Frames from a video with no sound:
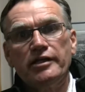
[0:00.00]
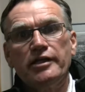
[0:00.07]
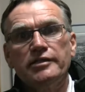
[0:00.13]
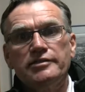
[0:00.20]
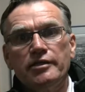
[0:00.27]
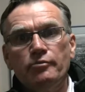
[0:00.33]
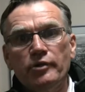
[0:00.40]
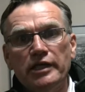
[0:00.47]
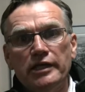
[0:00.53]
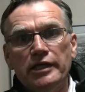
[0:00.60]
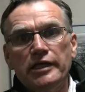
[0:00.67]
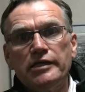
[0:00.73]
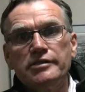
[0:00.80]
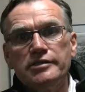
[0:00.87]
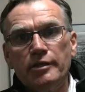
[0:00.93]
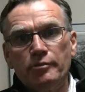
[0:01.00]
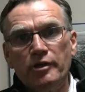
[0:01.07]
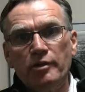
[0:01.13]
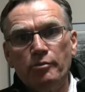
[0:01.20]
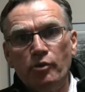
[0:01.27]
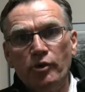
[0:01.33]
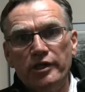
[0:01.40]
I said, we need someone
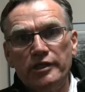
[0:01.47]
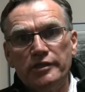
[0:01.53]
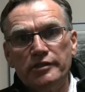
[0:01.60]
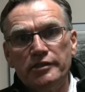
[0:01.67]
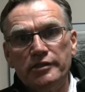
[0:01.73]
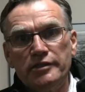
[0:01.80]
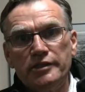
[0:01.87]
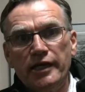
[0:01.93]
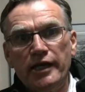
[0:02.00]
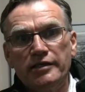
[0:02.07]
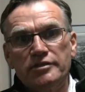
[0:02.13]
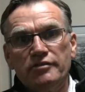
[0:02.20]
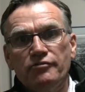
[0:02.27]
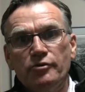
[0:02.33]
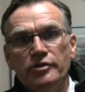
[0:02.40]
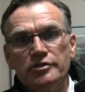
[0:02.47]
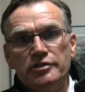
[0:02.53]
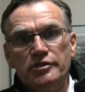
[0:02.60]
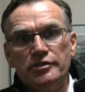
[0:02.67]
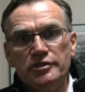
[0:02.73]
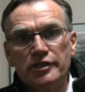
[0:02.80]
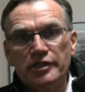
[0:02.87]
appointed to the task force.
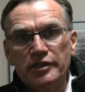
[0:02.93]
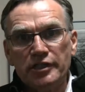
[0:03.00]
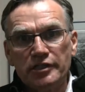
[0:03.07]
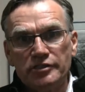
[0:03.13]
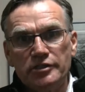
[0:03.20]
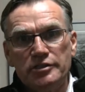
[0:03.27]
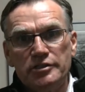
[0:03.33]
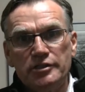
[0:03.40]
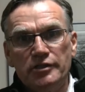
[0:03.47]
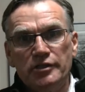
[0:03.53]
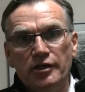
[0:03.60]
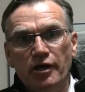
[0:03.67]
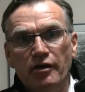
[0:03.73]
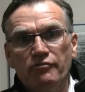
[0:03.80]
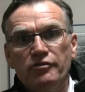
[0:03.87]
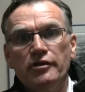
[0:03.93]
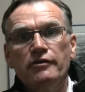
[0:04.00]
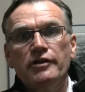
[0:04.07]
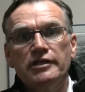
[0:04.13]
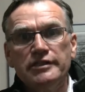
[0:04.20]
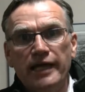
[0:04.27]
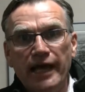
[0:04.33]
There's conditions to the offer.
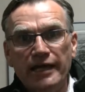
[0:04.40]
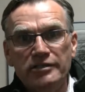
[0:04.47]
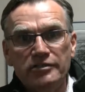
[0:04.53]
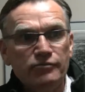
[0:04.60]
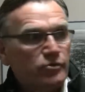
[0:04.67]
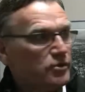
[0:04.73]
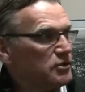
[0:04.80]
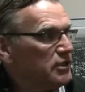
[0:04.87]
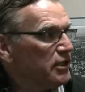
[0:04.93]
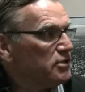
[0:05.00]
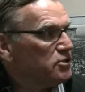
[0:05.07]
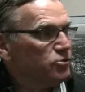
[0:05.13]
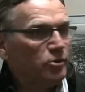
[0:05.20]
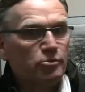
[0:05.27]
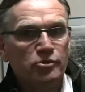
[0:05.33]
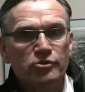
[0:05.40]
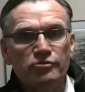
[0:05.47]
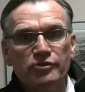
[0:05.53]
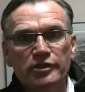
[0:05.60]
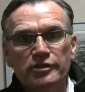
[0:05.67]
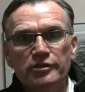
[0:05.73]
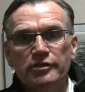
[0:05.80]
The task force has to approve it.